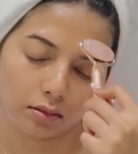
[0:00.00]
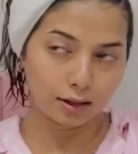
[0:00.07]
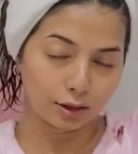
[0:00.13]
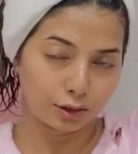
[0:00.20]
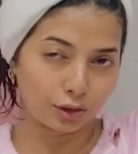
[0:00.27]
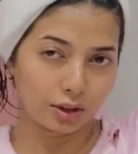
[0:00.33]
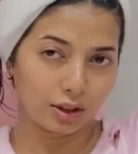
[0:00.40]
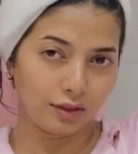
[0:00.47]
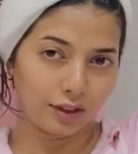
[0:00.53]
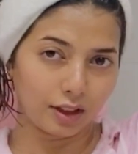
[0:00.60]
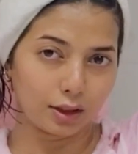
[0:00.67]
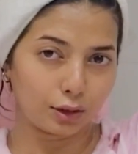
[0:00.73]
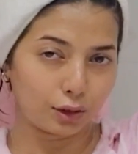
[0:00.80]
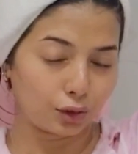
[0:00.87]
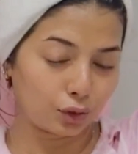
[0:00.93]
I literally
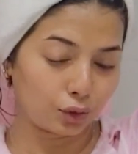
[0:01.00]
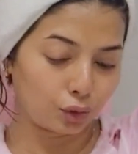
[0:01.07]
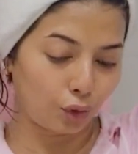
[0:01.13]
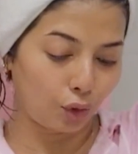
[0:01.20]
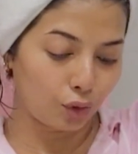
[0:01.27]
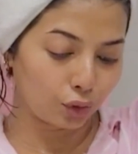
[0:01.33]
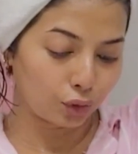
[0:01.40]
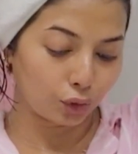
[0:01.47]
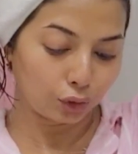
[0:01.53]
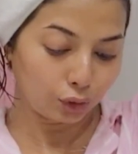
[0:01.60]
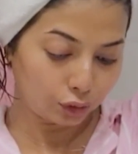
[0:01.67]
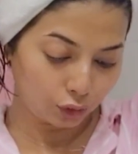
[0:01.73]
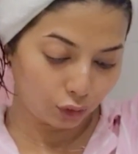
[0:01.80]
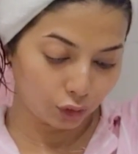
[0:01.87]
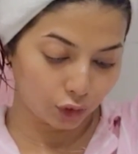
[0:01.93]
felt so
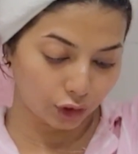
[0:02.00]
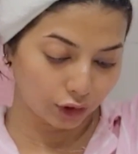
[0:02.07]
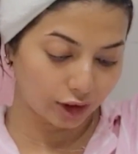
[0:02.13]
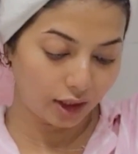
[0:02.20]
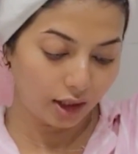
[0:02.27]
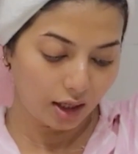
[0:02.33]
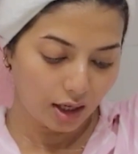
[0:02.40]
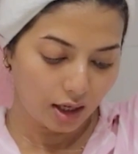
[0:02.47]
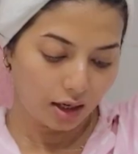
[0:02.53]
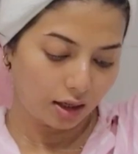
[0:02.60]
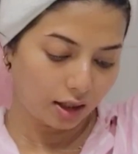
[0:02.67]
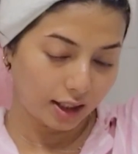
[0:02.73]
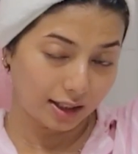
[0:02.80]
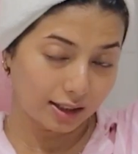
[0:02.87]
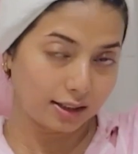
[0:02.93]
good.
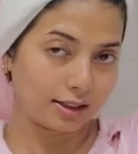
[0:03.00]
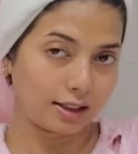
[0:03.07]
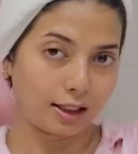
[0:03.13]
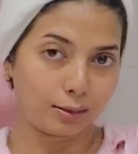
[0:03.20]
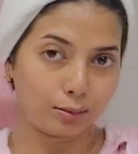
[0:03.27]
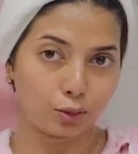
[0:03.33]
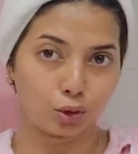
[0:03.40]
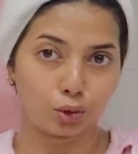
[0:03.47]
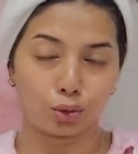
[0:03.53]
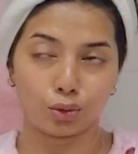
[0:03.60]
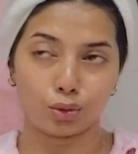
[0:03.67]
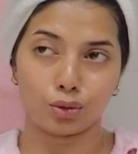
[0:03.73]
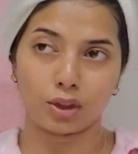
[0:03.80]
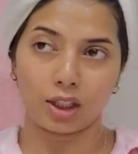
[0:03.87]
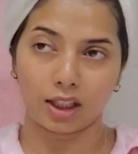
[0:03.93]
It is time
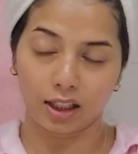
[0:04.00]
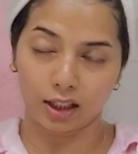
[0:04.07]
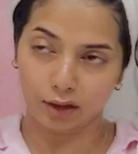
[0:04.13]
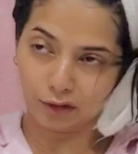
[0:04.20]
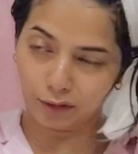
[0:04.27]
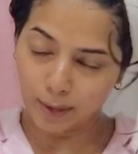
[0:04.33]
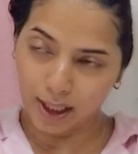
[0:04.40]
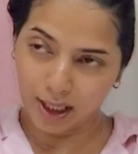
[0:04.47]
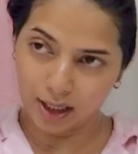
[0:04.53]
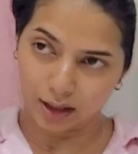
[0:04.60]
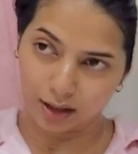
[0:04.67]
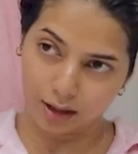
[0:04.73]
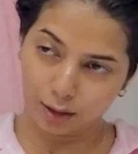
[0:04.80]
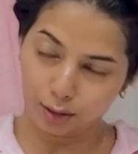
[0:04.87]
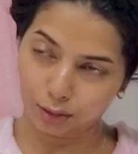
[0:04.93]
to take care of my
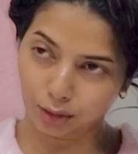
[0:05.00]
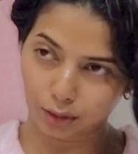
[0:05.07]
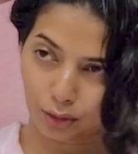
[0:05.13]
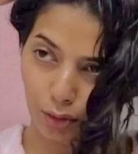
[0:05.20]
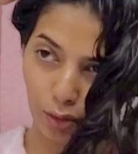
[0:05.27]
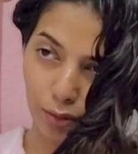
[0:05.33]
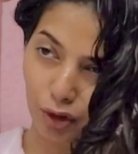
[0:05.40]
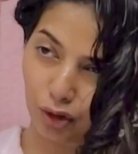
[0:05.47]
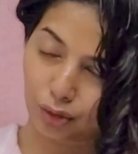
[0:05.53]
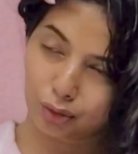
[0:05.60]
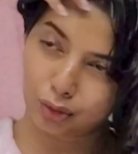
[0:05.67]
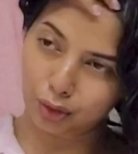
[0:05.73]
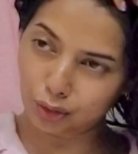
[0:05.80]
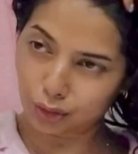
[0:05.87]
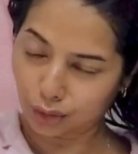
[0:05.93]
hair now, so I'm just
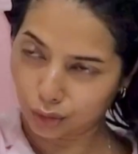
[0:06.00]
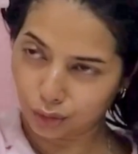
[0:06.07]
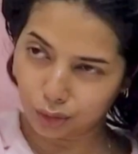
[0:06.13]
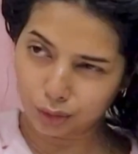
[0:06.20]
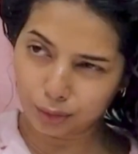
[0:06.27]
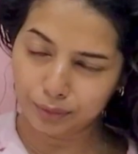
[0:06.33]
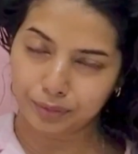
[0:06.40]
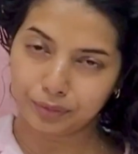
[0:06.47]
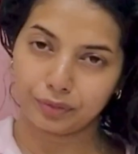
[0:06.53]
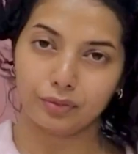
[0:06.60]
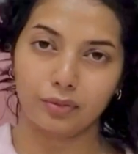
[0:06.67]
going to,